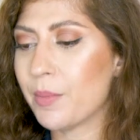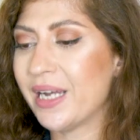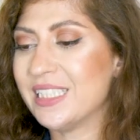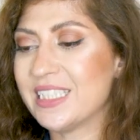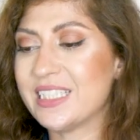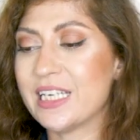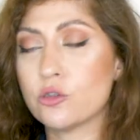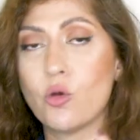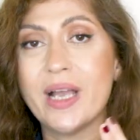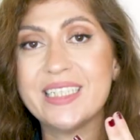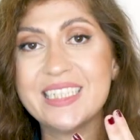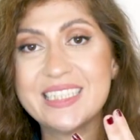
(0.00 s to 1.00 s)
my listing. So
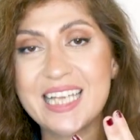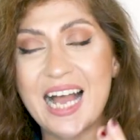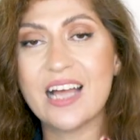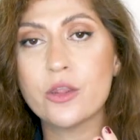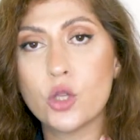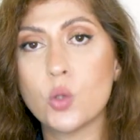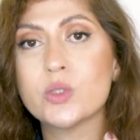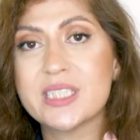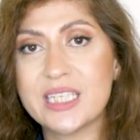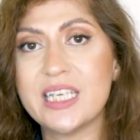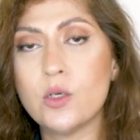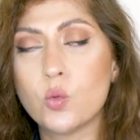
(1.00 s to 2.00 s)
I need to add those
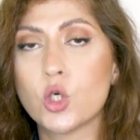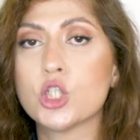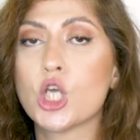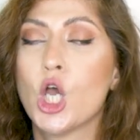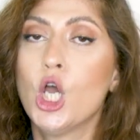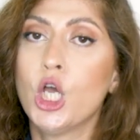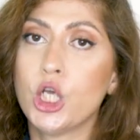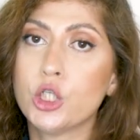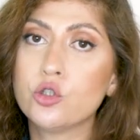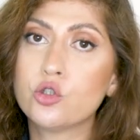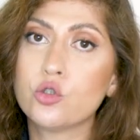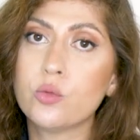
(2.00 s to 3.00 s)
keywords
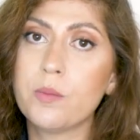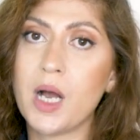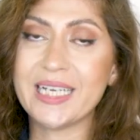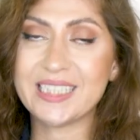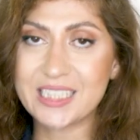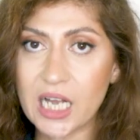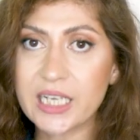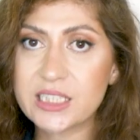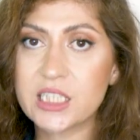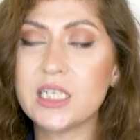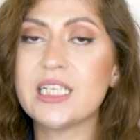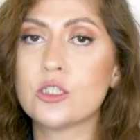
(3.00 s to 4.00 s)
into my
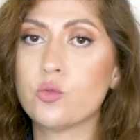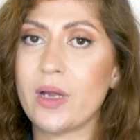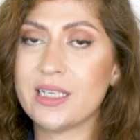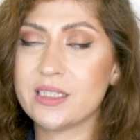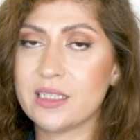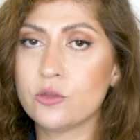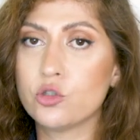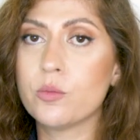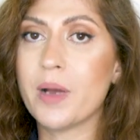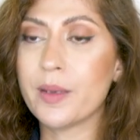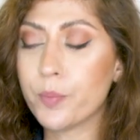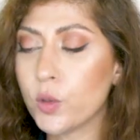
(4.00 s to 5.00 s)
title as well as into
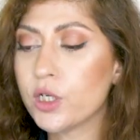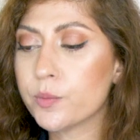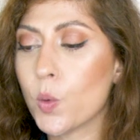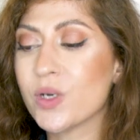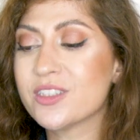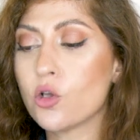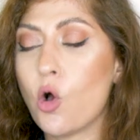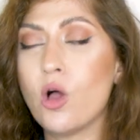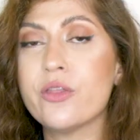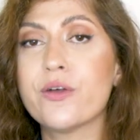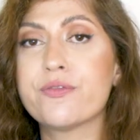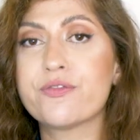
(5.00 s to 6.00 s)
my bullet points
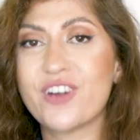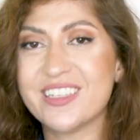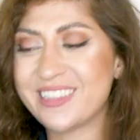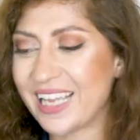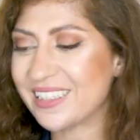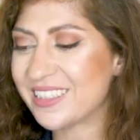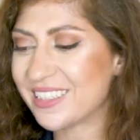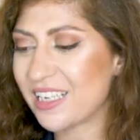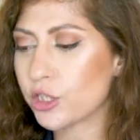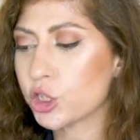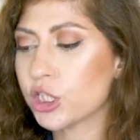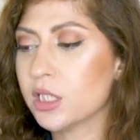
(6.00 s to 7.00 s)
or the front end
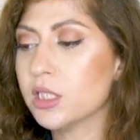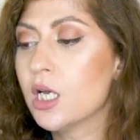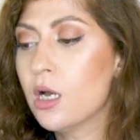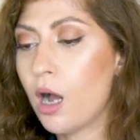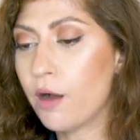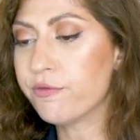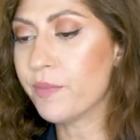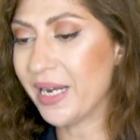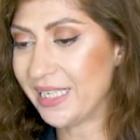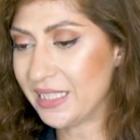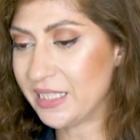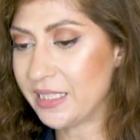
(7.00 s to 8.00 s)
section of my
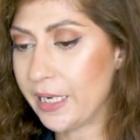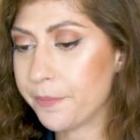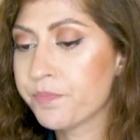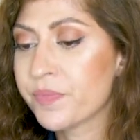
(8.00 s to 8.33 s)
listing.